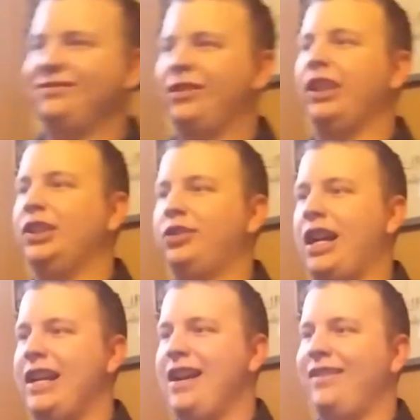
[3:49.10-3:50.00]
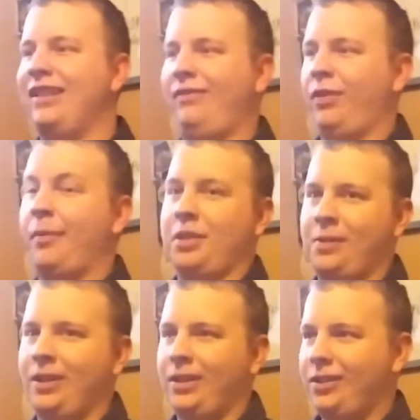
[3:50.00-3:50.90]
really dried out and from
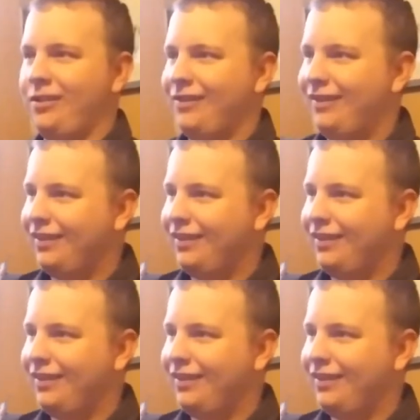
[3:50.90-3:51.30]
experience.